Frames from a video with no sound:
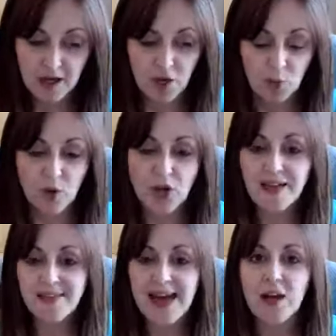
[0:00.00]
We're going
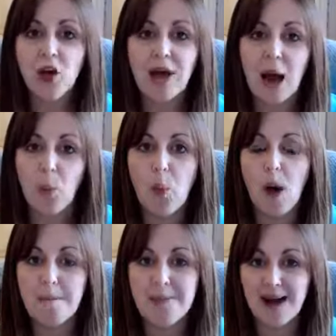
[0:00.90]
to then look at
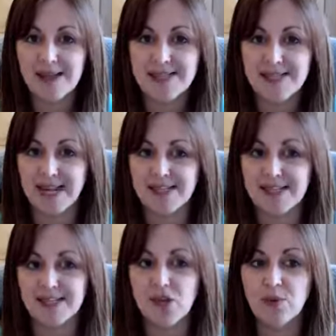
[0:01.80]
what marketing
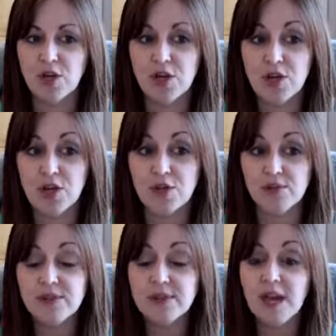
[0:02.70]
tactics you can
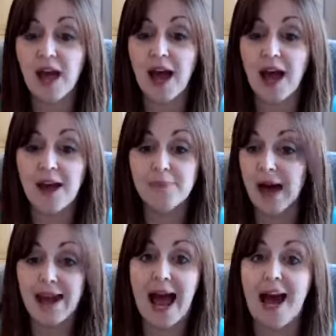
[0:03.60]
use and
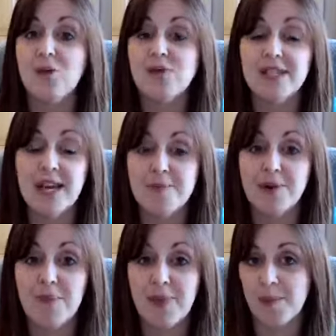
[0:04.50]
how to
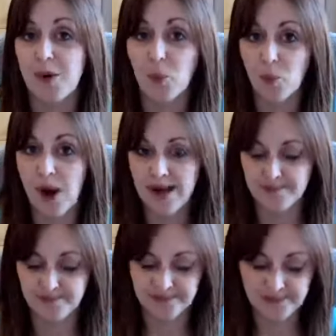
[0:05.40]
implement them and when
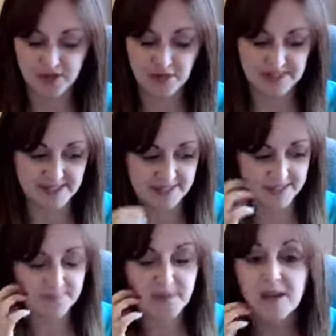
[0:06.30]
in your
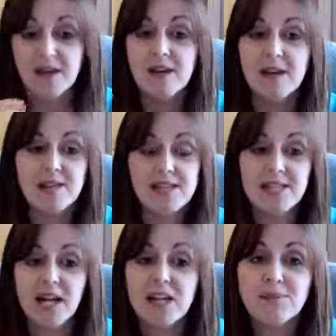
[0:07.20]
business. The
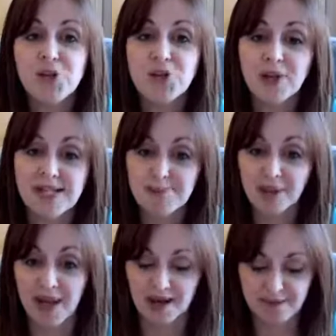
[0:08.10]
second module is
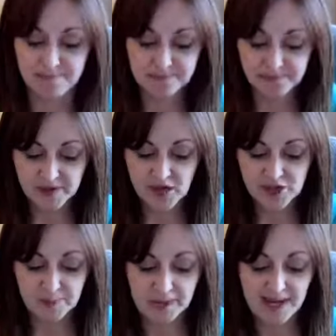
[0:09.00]
planning.
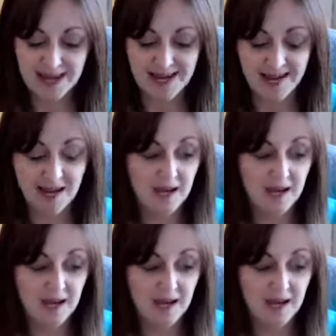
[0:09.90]
So planning,